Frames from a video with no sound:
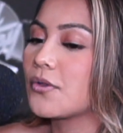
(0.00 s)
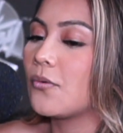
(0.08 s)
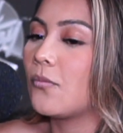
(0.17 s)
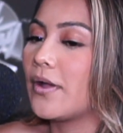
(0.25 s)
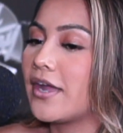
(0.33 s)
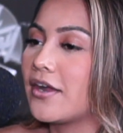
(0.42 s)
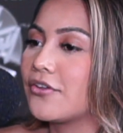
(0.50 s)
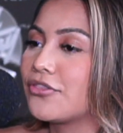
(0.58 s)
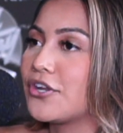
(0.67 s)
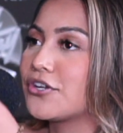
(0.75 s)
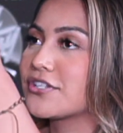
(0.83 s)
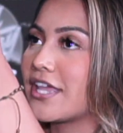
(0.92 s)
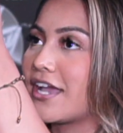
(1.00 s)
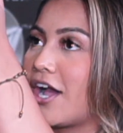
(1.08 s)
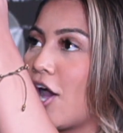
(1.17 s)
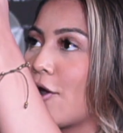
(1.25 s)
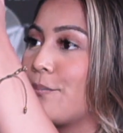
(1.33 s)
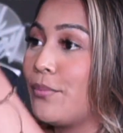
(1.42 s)
where there's, like,
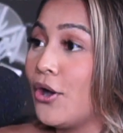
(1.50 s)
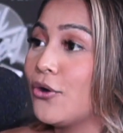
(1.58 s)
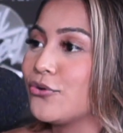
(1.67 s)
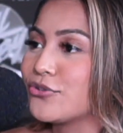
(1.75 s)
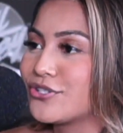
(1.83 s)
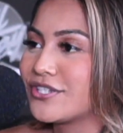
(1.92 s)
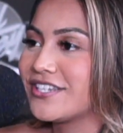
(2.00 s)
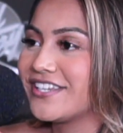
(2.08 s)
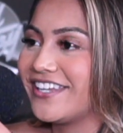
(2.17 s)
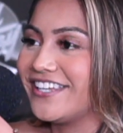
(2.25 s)
a post.